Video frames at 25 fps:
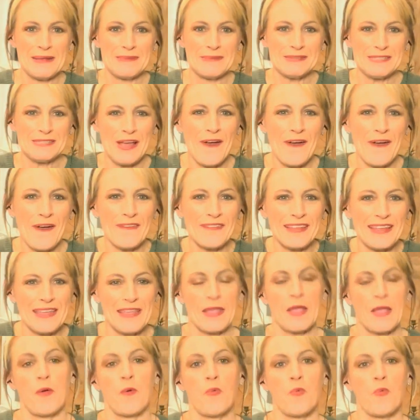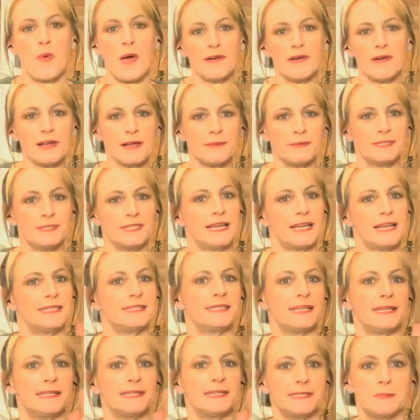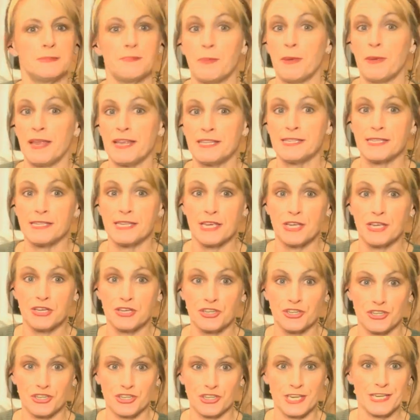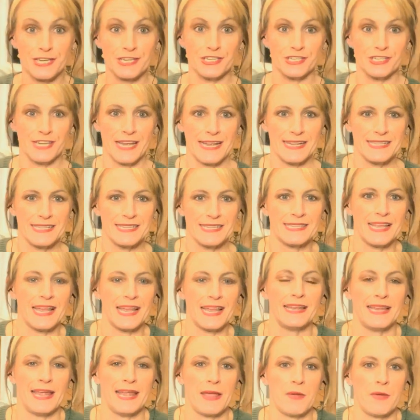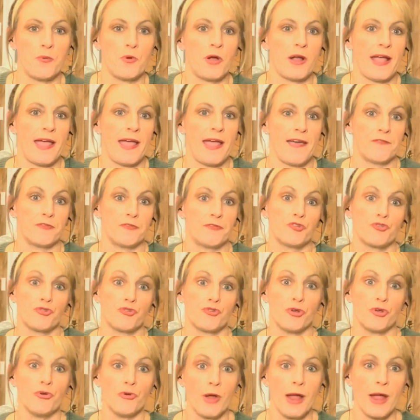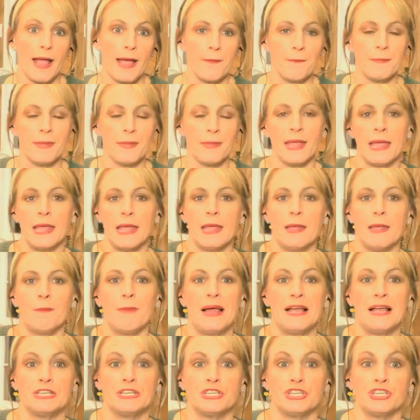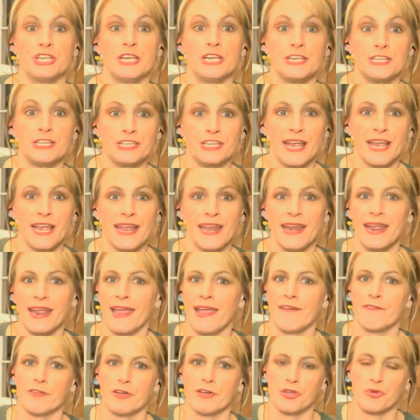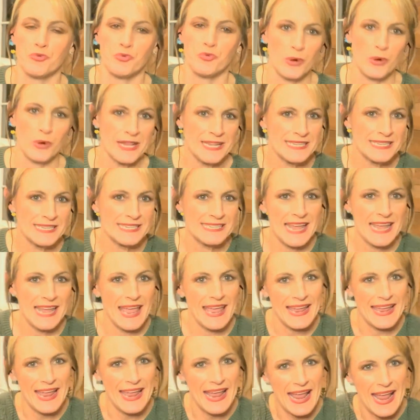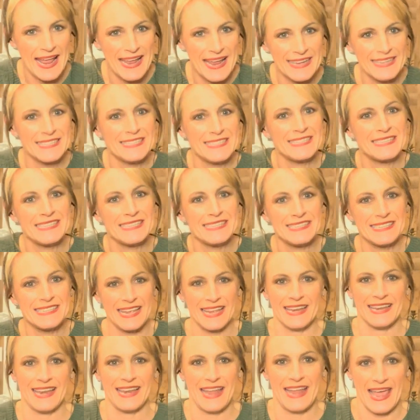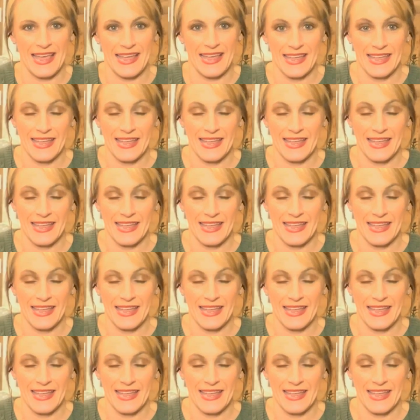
Ollie. Welcome to Suspense She Shed Sunday, where I have true crime in my She Shed every Wednesday and Sunday.